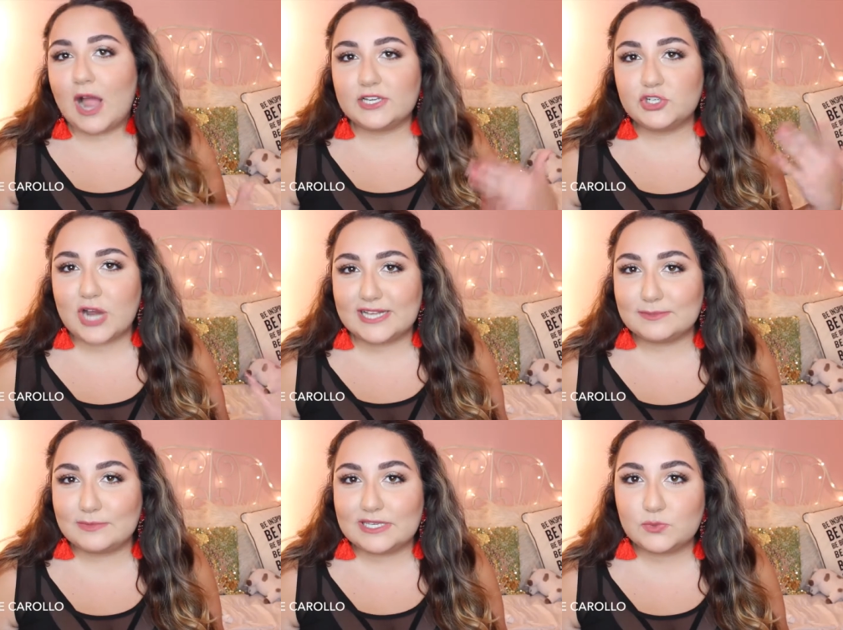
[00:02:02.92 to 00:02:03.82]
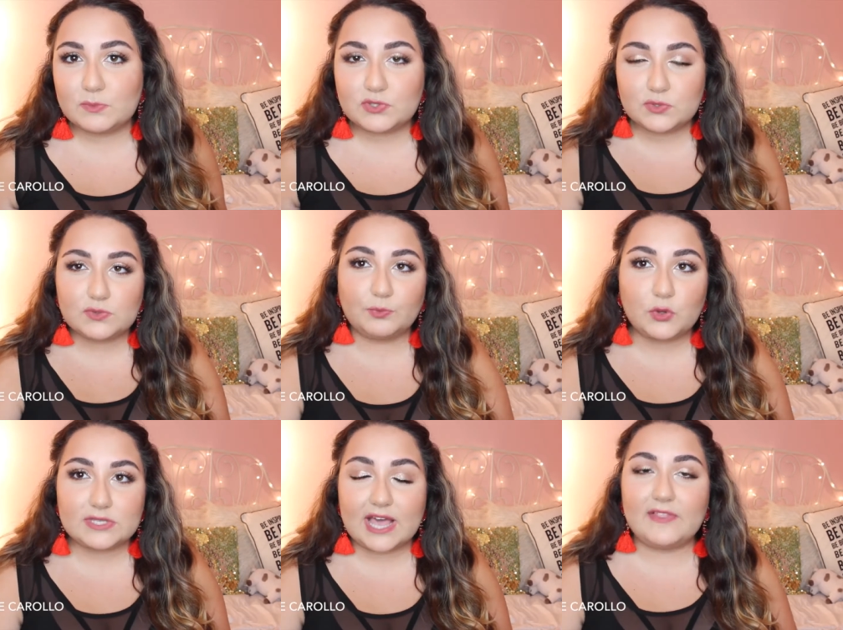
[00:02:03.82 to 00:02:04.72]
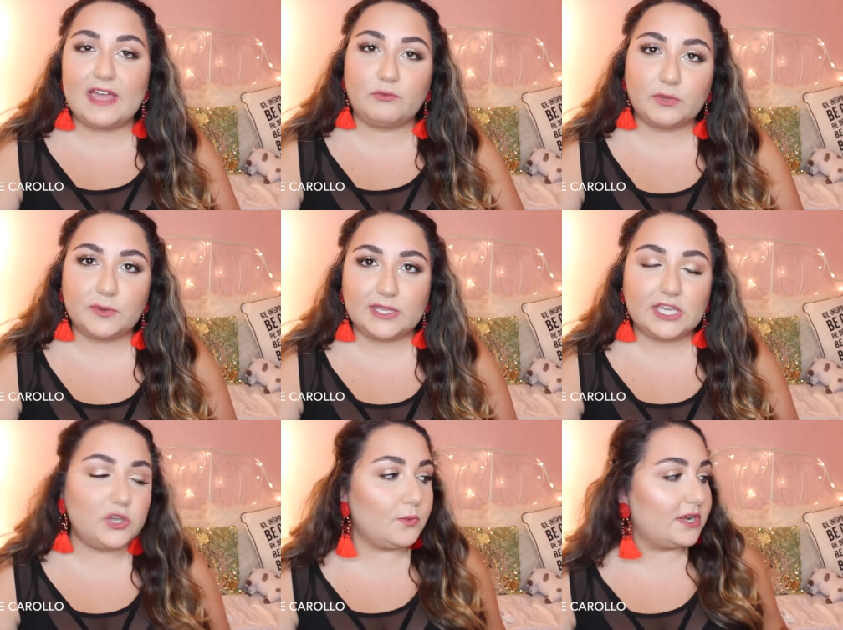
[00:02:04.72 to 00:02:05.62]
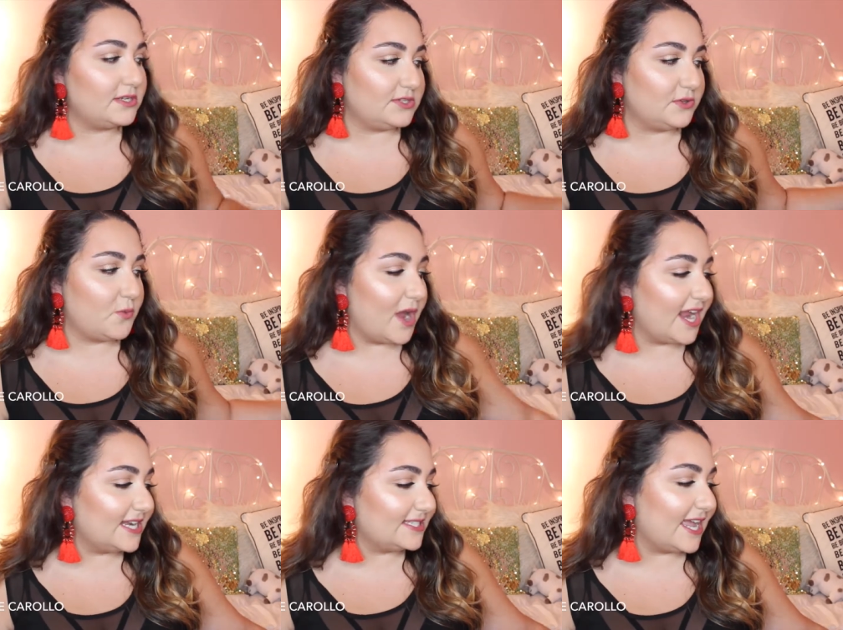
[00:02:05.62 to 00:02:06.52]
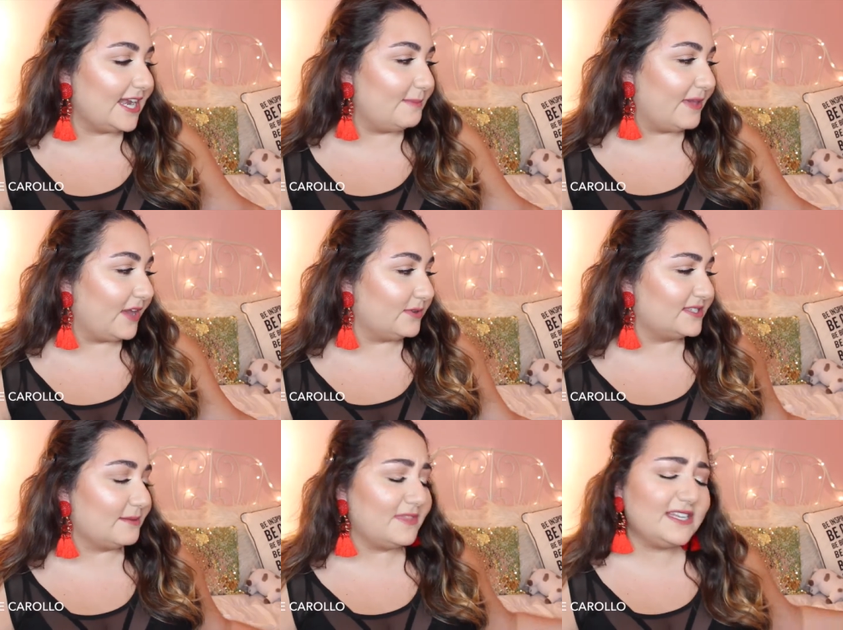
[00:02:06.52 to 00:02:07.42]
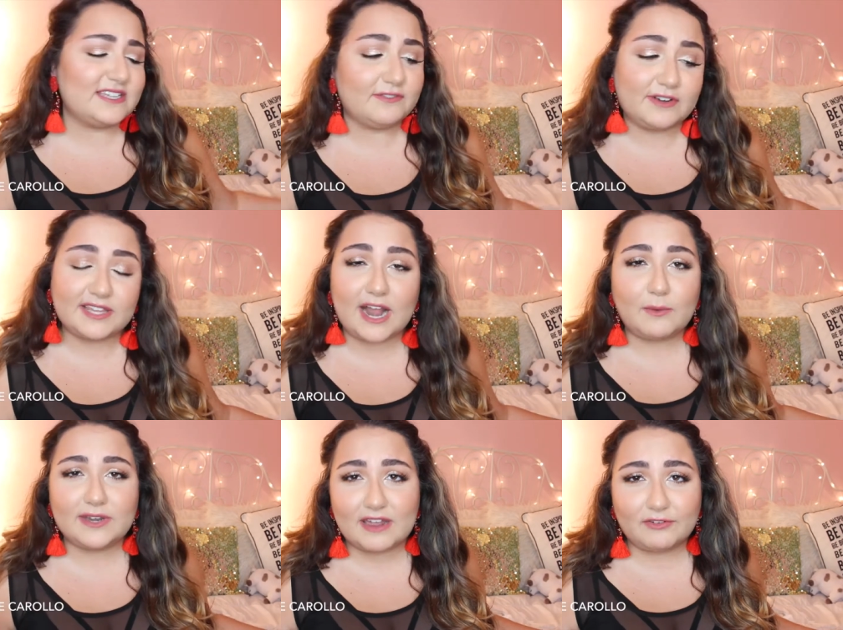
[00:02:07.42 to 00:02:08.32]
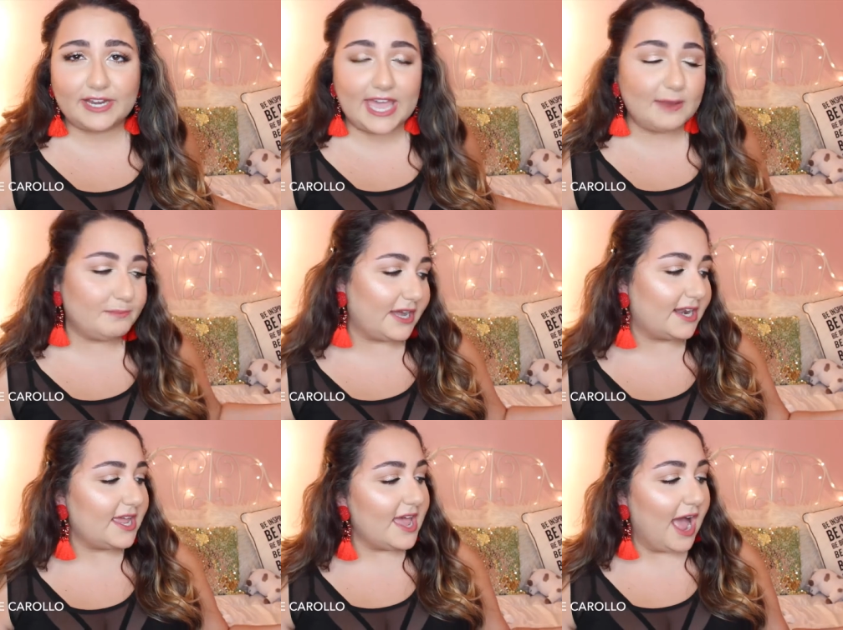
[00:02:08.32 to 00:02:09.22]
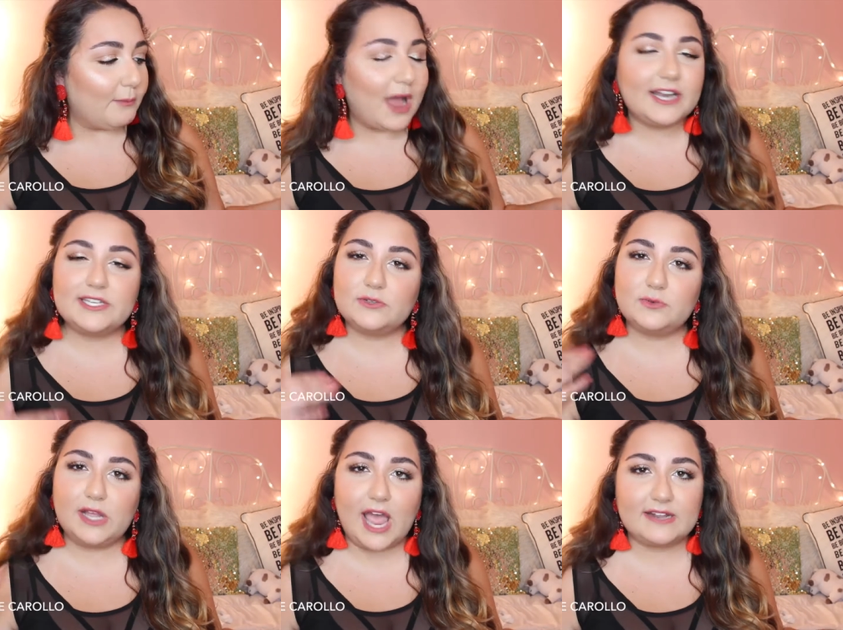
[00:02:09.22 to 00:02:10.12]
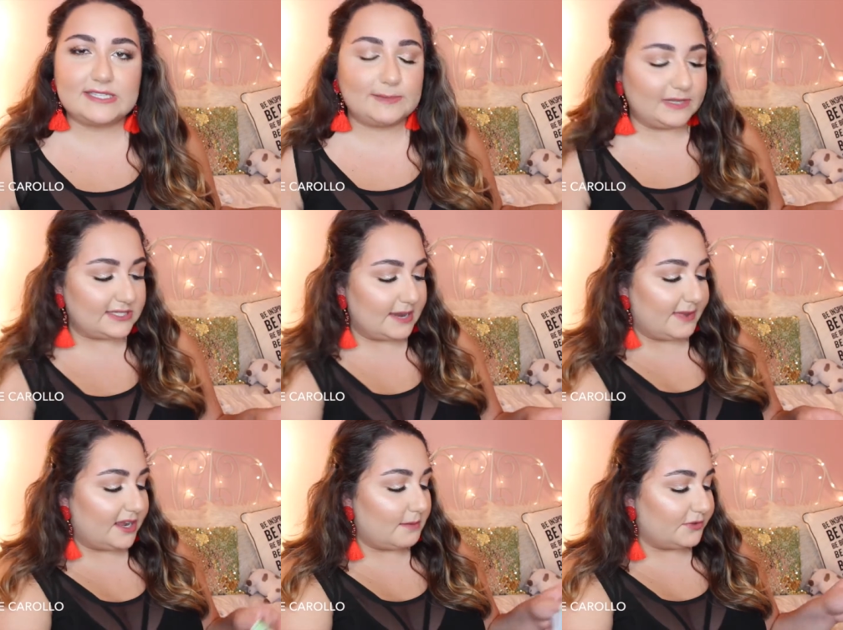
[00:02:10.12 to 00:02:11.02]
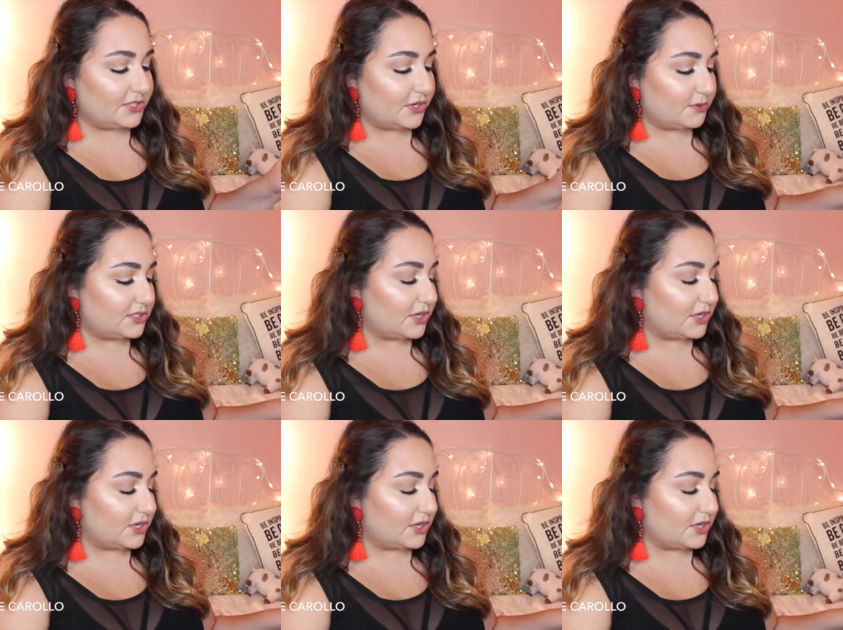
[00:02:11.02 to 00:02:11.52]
want to try some of these swimsuits from Rosegal. They have really, really cute ones. So the one I decided to pick was something different that I would never get, but I wanted to kind of step outside my comfort zone.